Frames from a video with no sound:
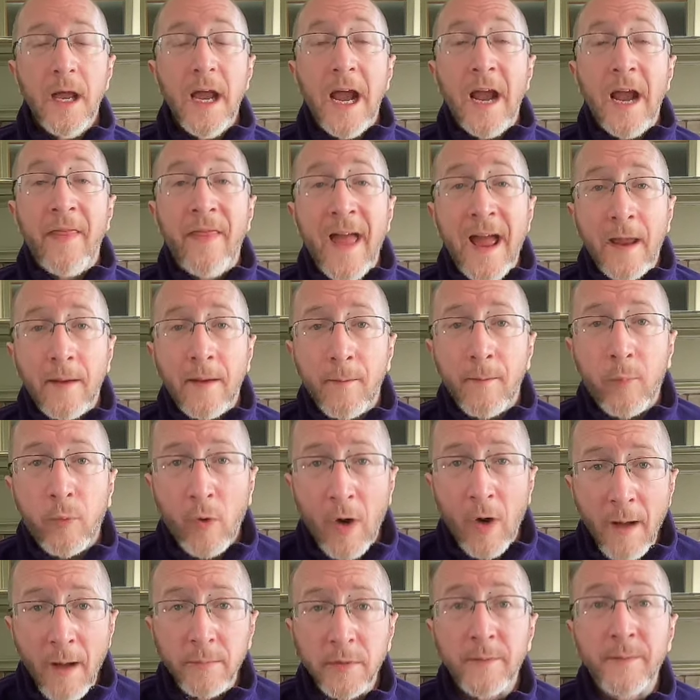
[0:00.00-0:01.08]
And that
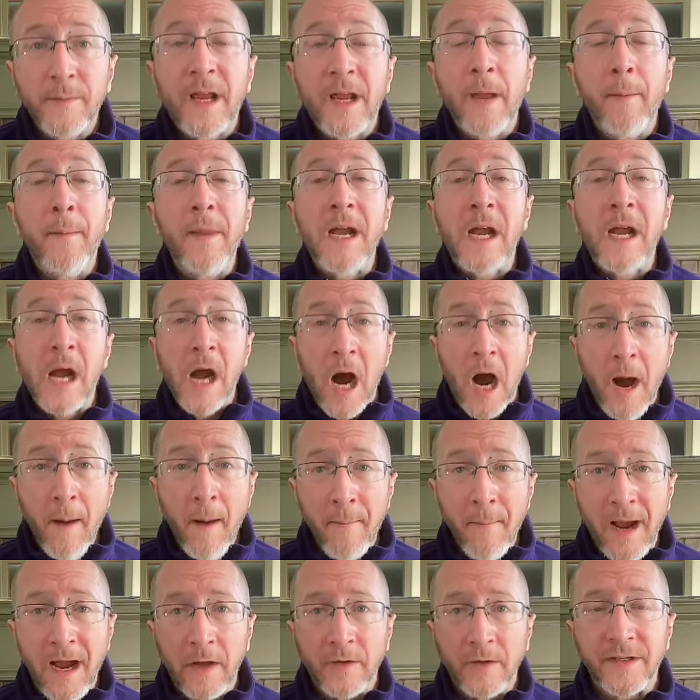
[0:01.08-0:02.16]
problem can be
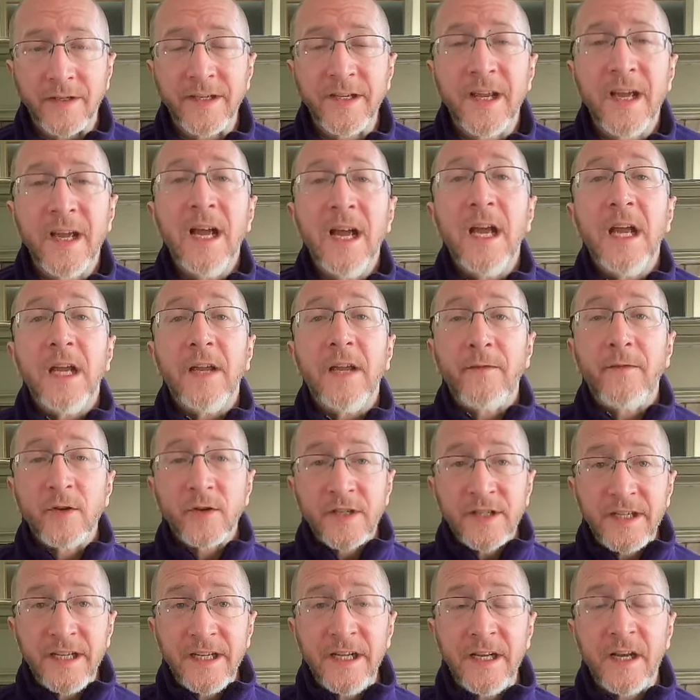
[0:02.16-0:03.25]
compounded if you're
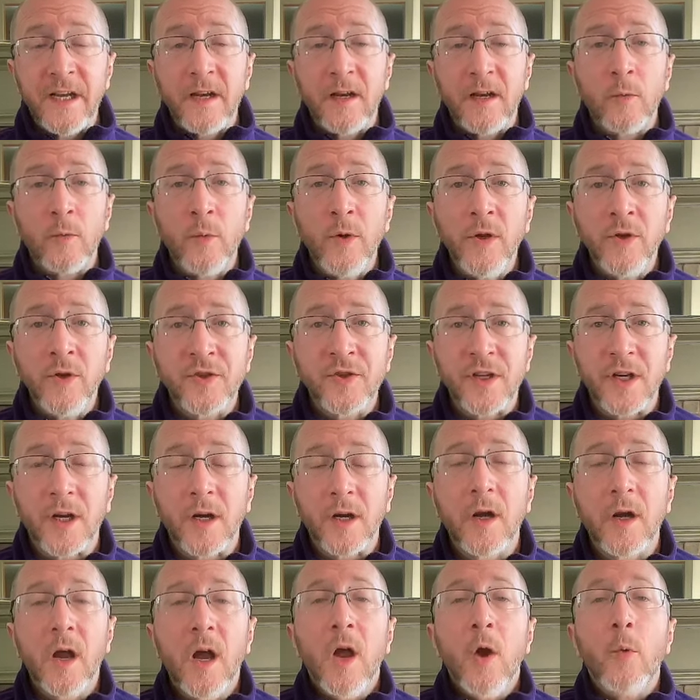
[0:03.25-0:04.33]
seated in a
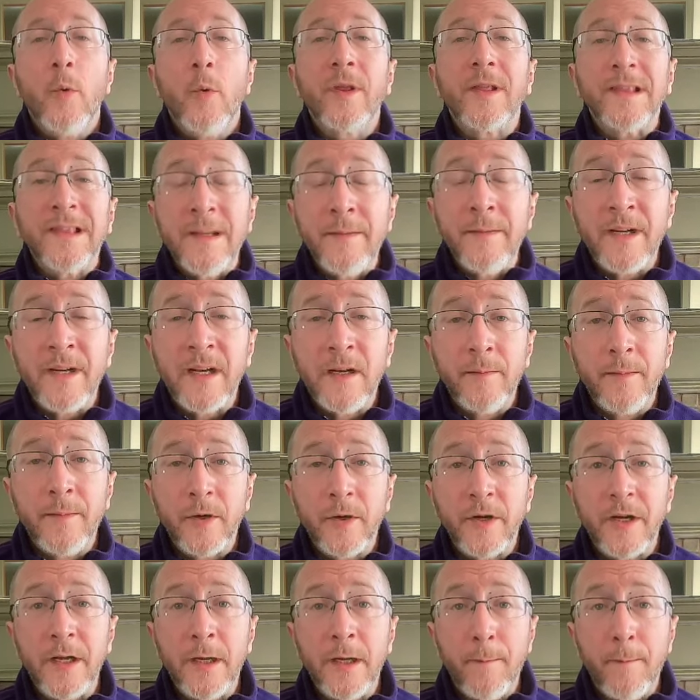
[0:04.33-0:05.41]
wheelchair with limited
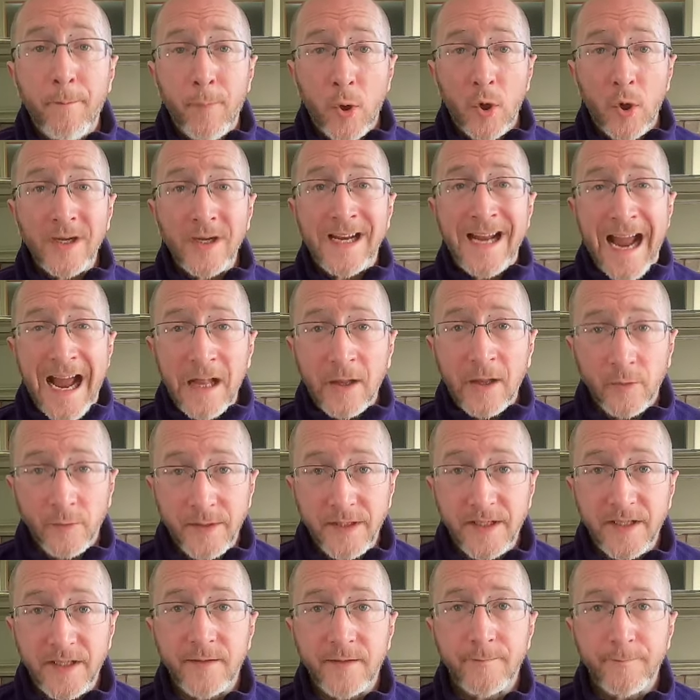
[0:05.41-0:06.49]
ability to burn
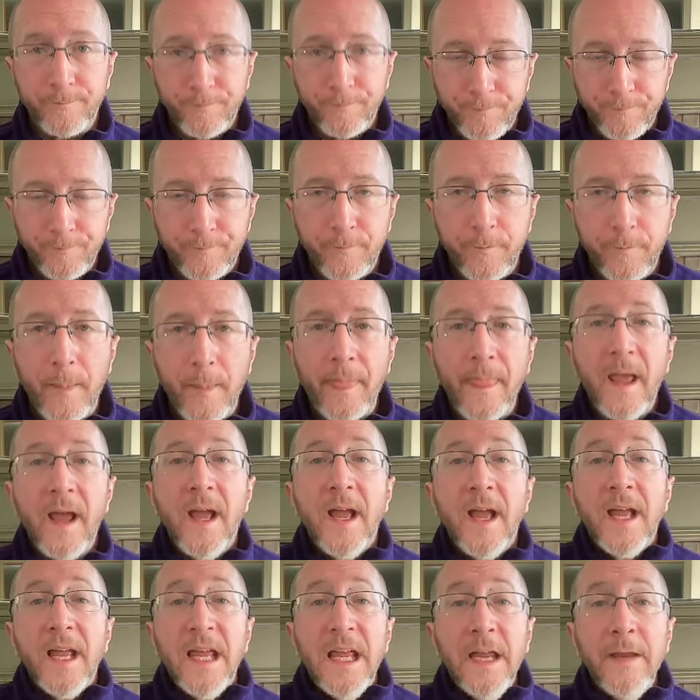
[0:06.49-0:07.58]
calories.
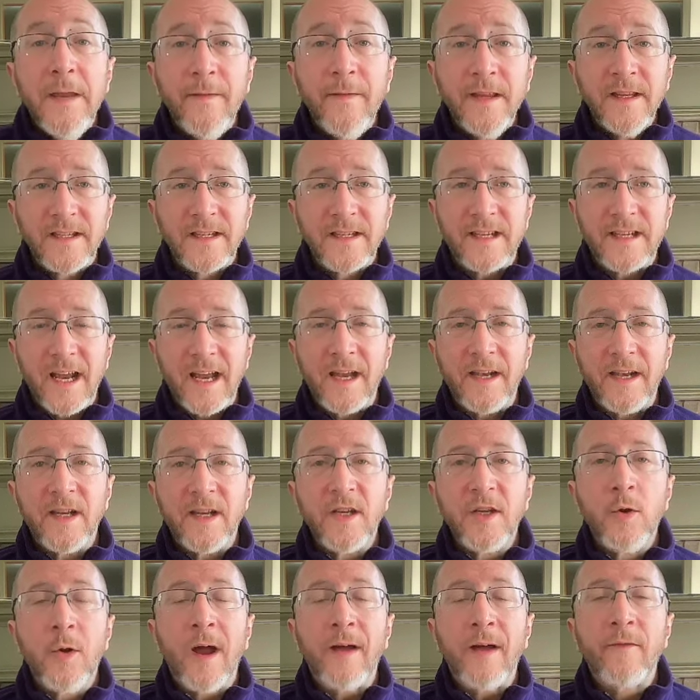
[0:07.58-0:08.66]
If instead
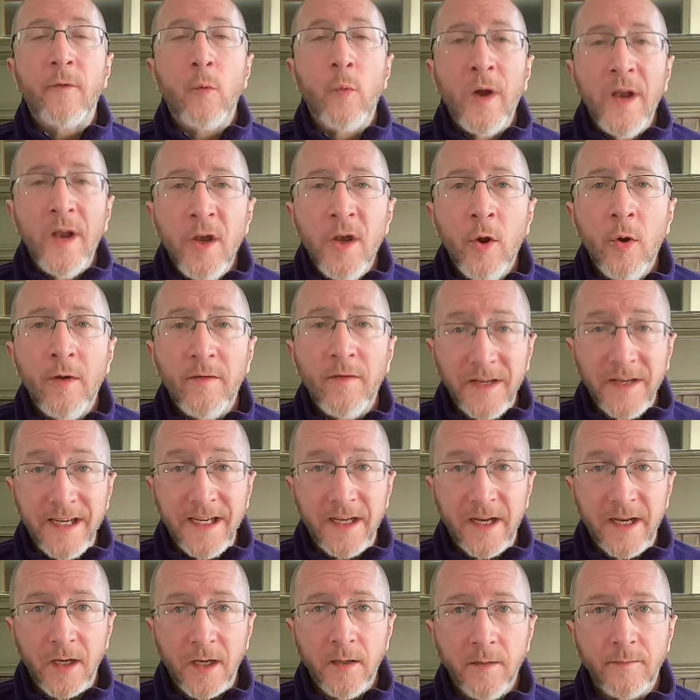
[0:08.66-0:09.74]
you have a window of
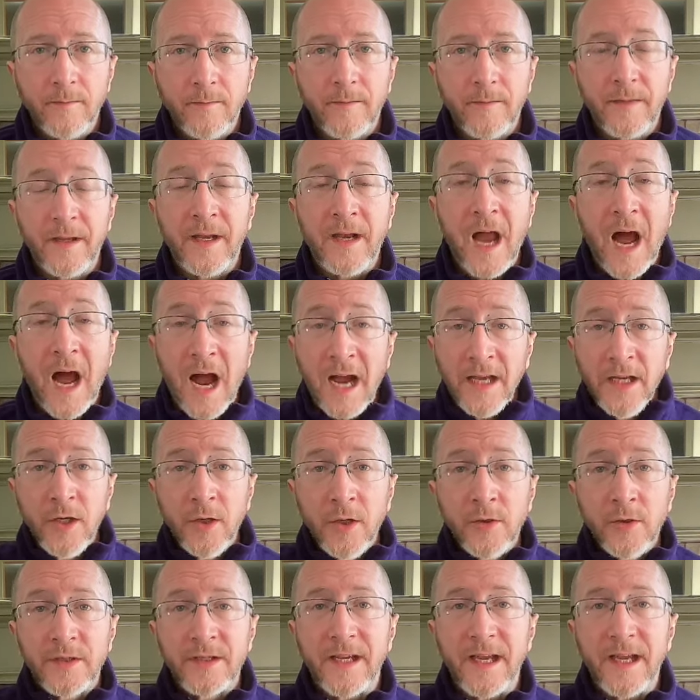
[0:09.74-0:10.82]
eating, and I
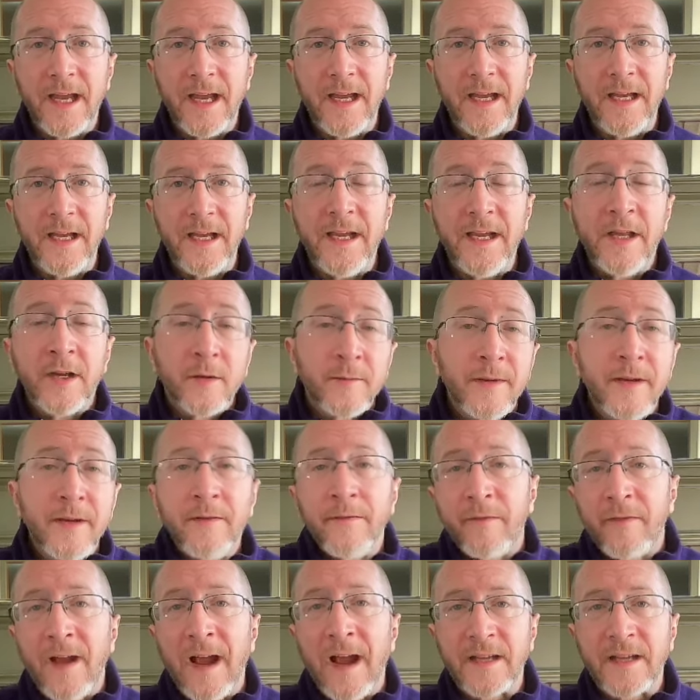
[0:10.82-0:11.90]
use a intermittent
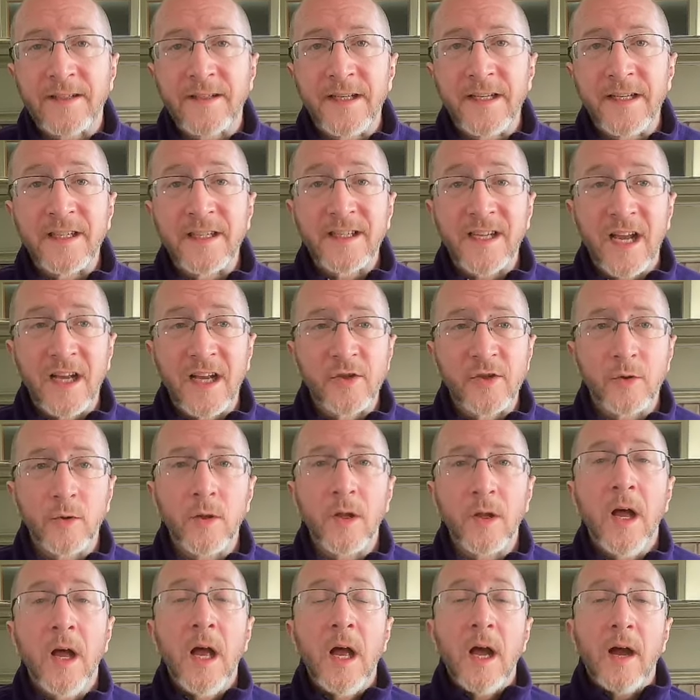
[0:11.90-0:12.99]
fasting
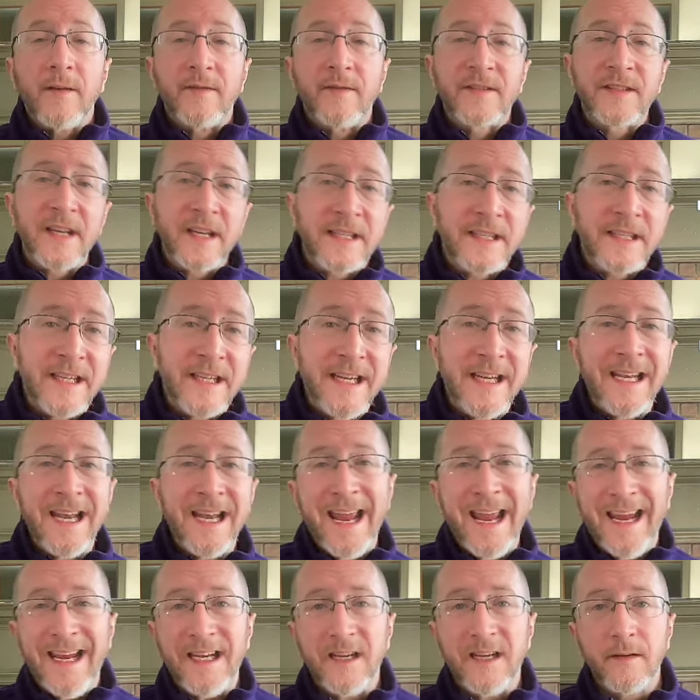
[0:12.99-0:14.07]
schedule of
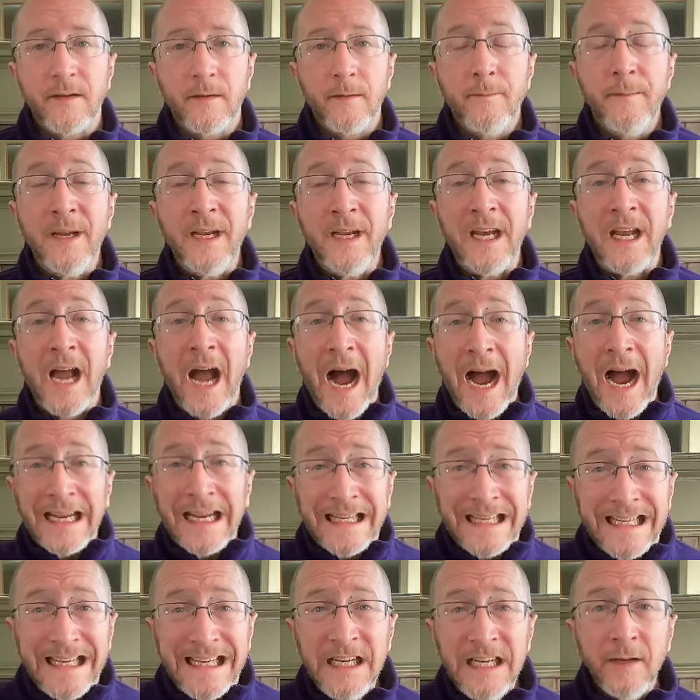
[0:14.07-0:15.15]
16-8, meaning I
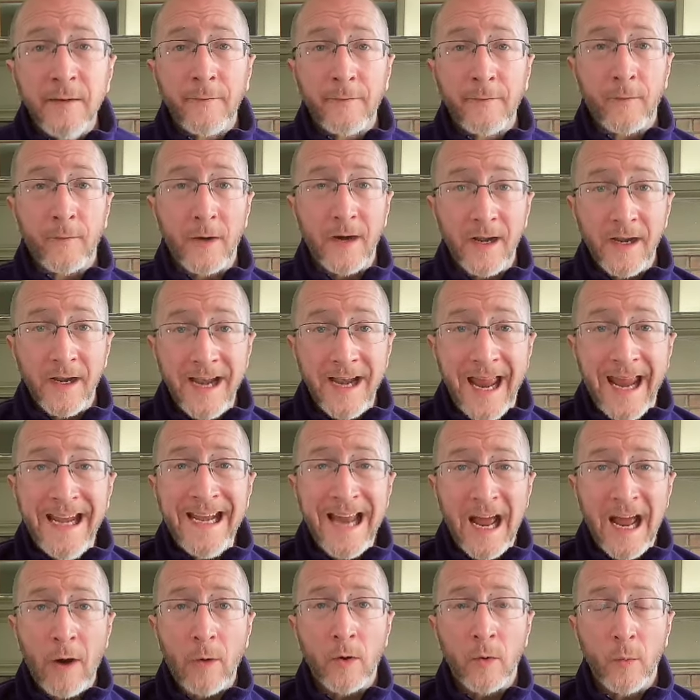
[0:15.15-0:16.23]
eat for an
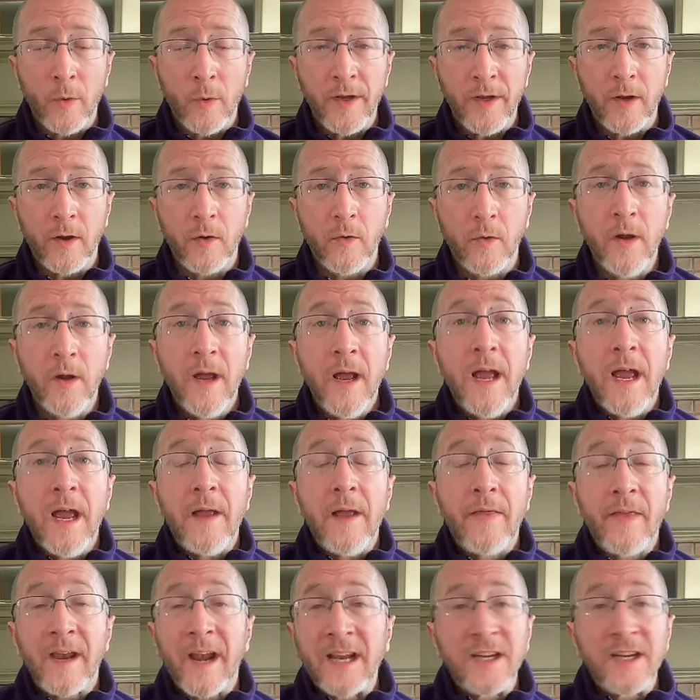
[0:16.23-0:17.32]
8-hour window and
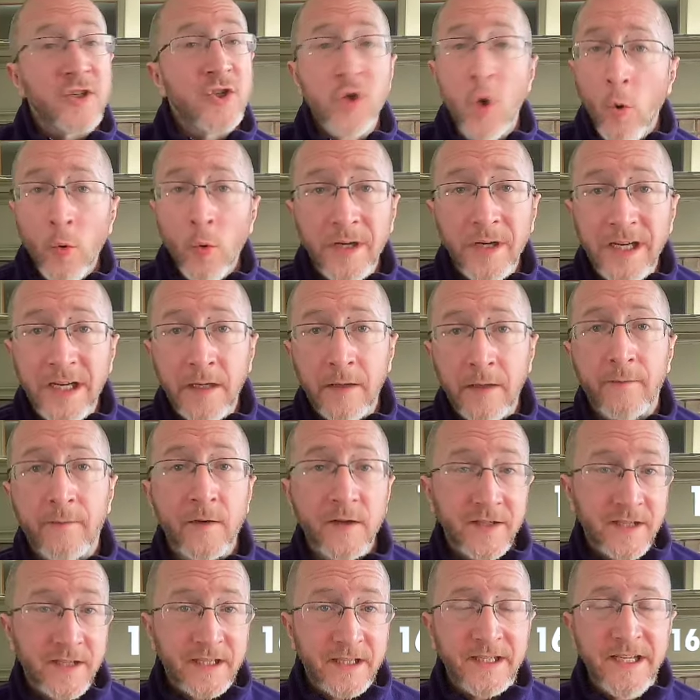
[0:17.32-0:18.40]
then I don't eat for
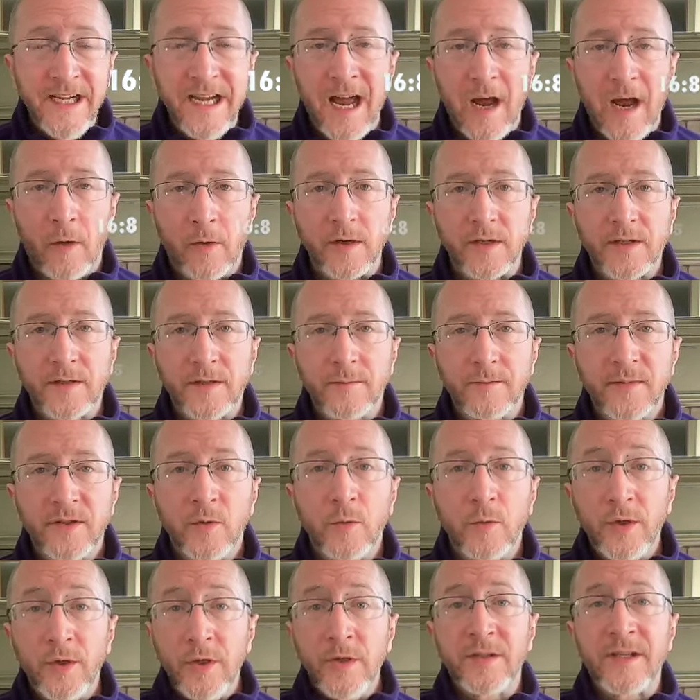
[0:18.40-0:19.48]
16 hours. So
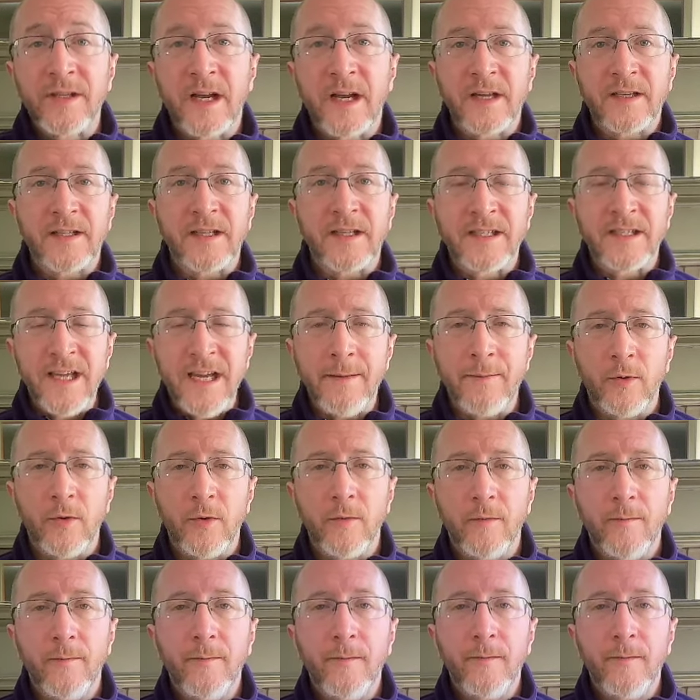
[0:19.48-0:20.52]
we'll use that as an example.